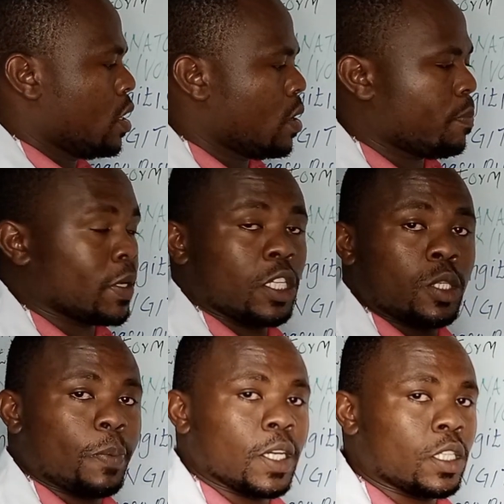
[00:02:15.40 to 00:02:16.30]

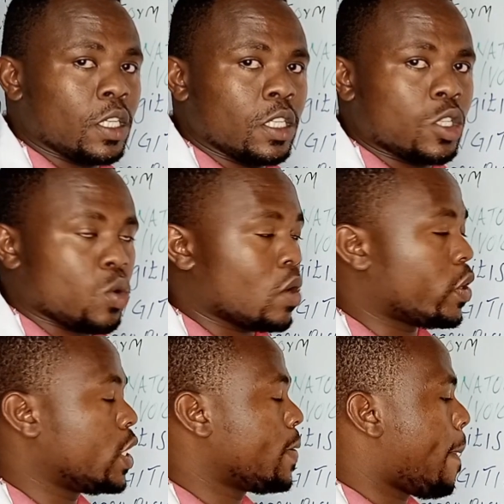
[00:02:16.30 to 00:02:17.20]
participate in
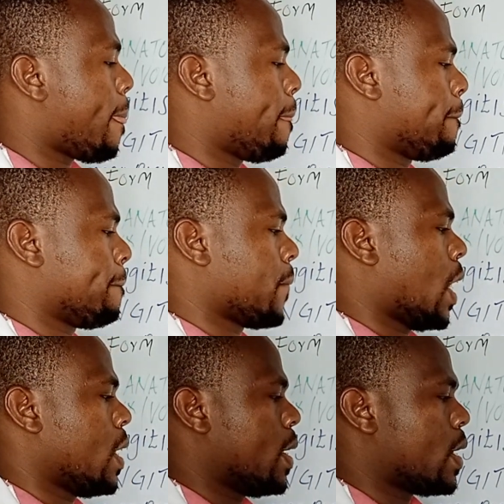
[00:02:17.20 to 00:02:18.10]
swallowing.
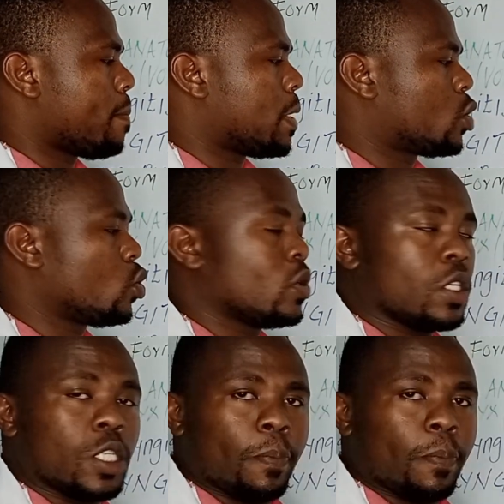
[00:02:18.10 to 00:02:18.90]
Number two, it